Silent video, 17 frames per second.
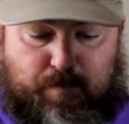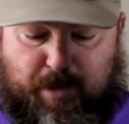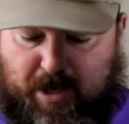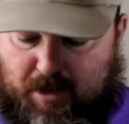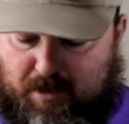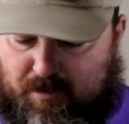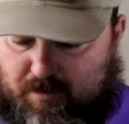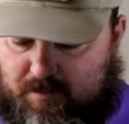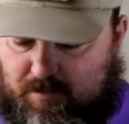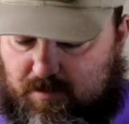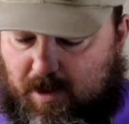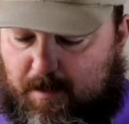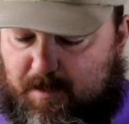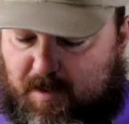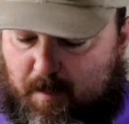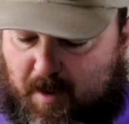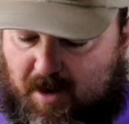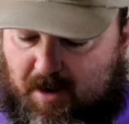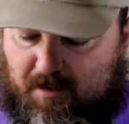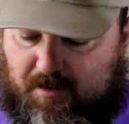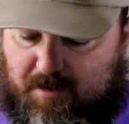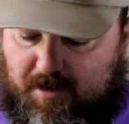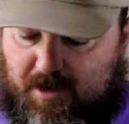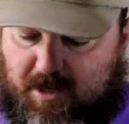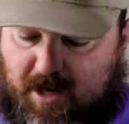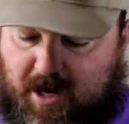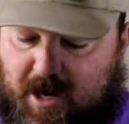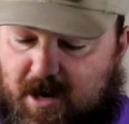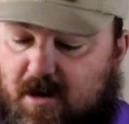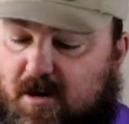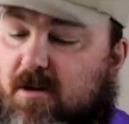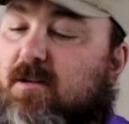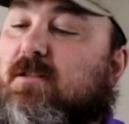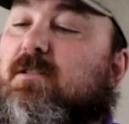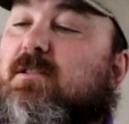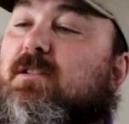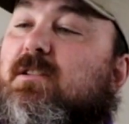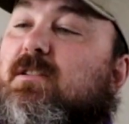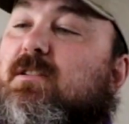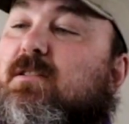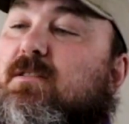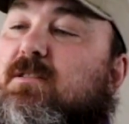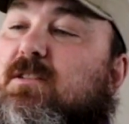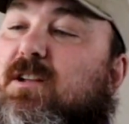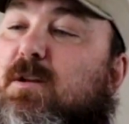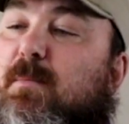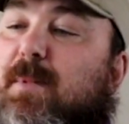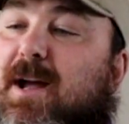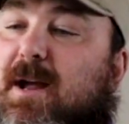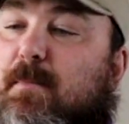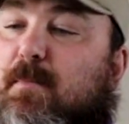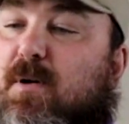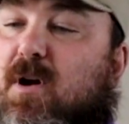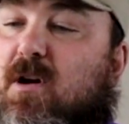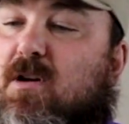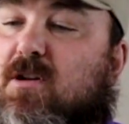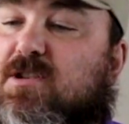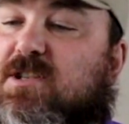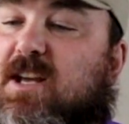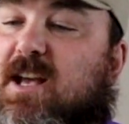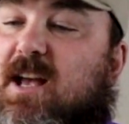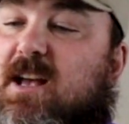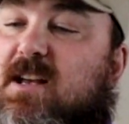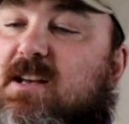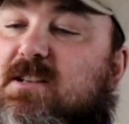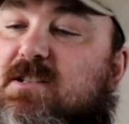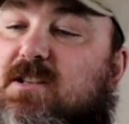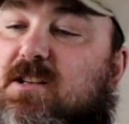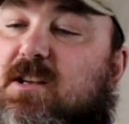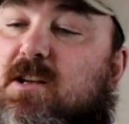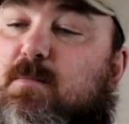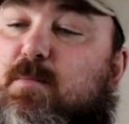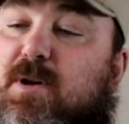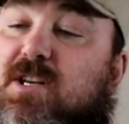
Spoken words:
barrel, empty barrel indicator. Little bag of parts has the